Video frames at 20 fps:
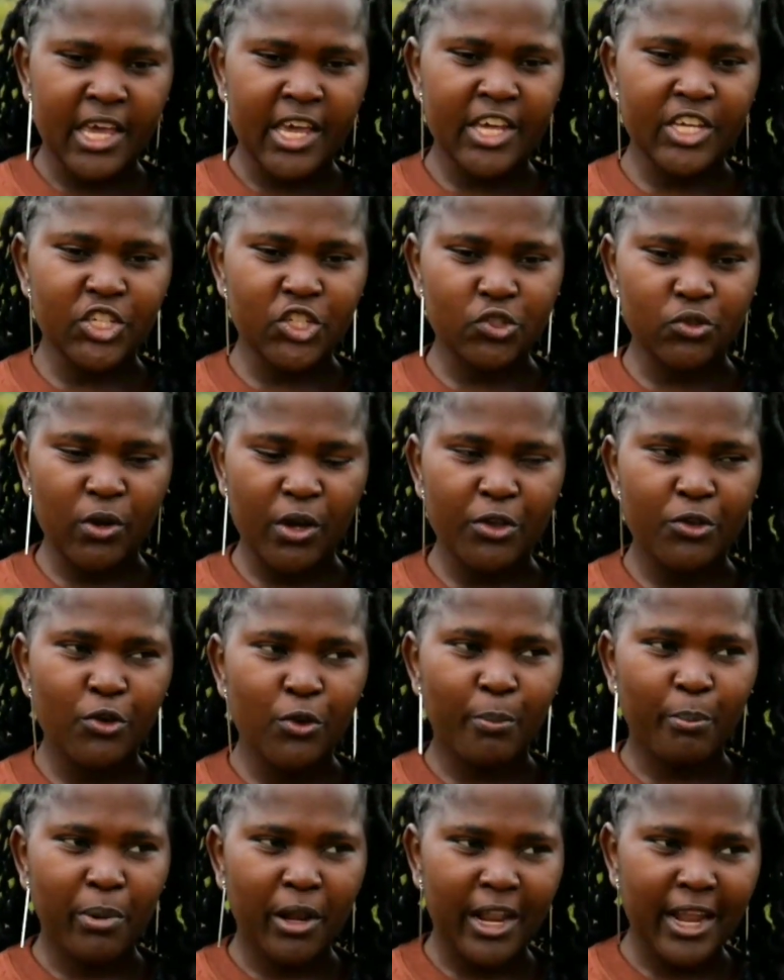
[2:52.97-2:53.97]
ensure
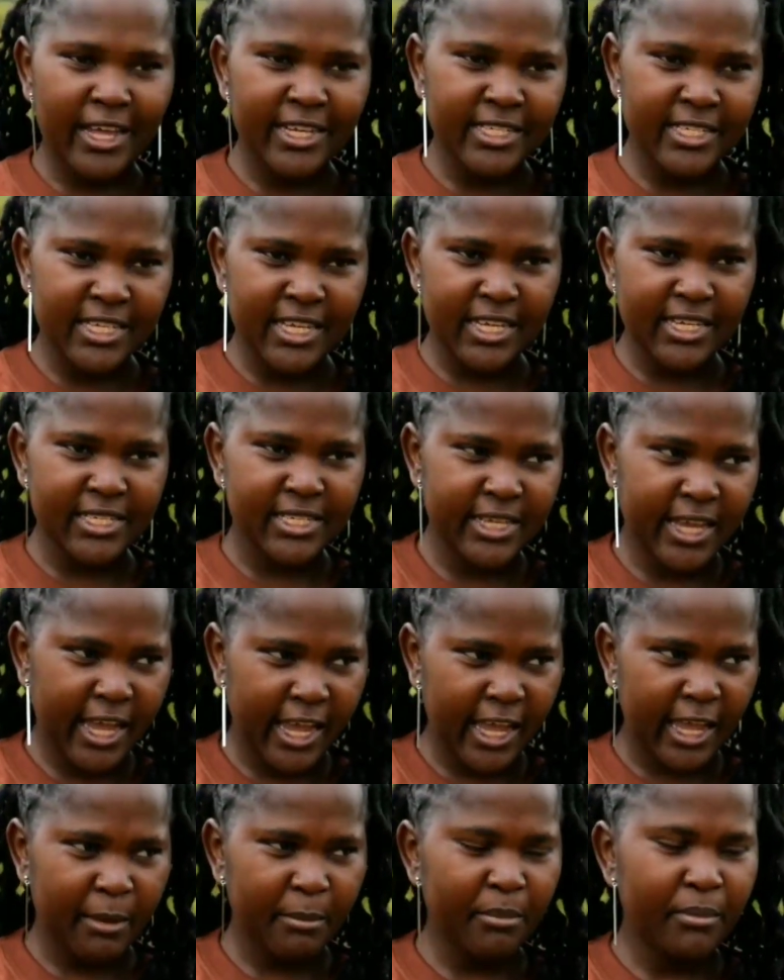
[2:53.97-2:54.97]
your planting
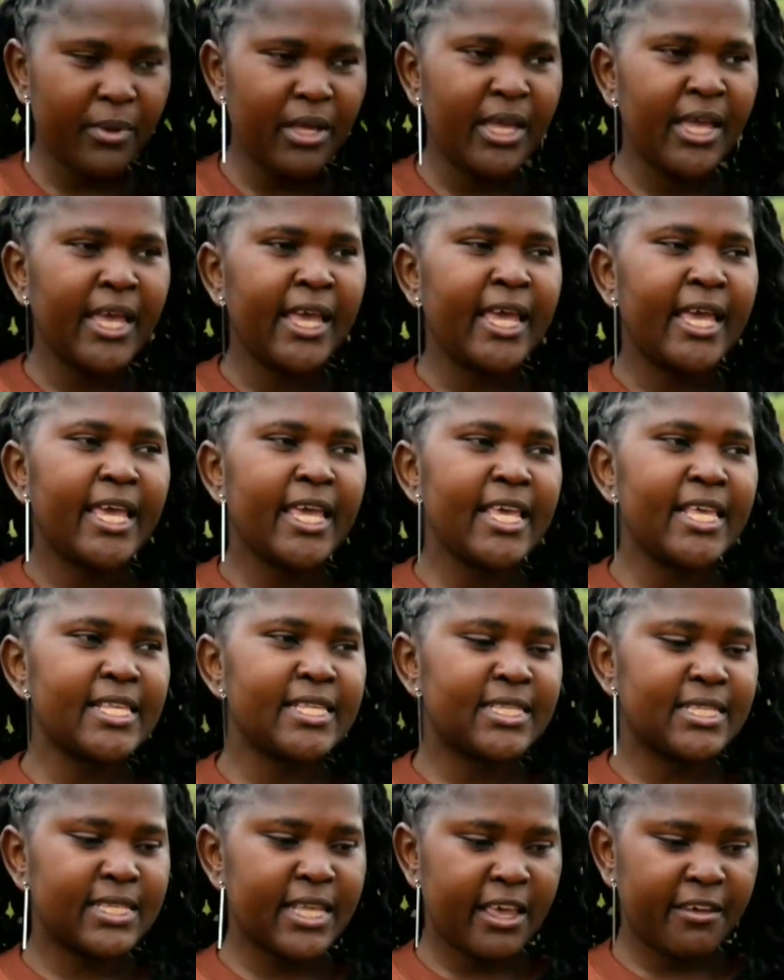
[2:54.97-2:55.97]
time
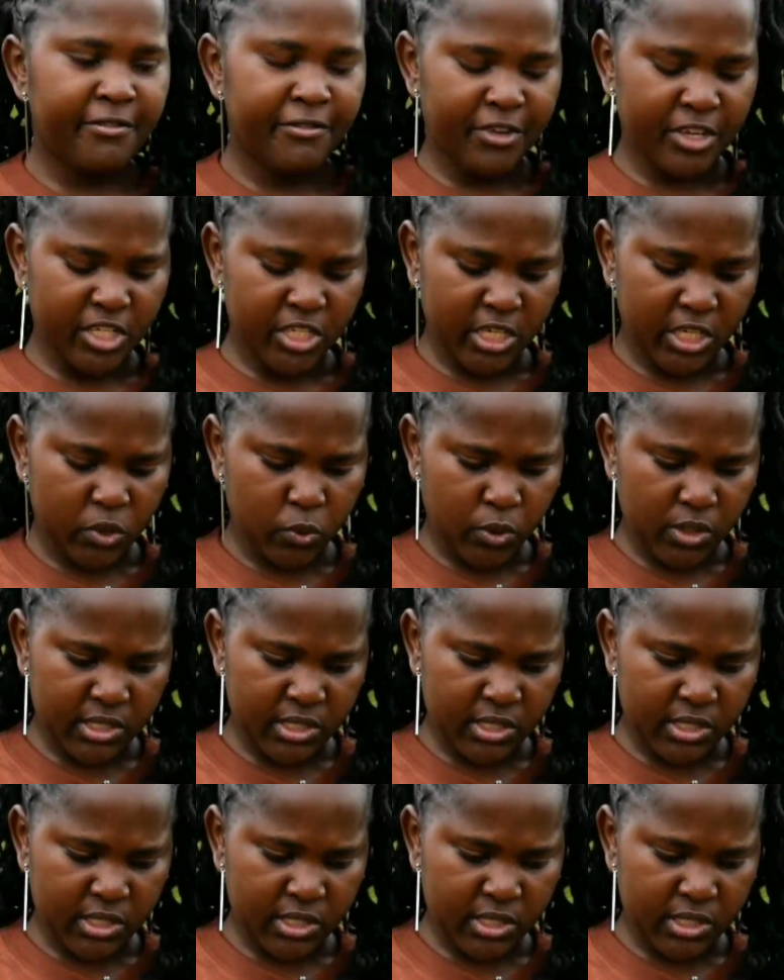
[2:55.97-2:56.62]
is efficient.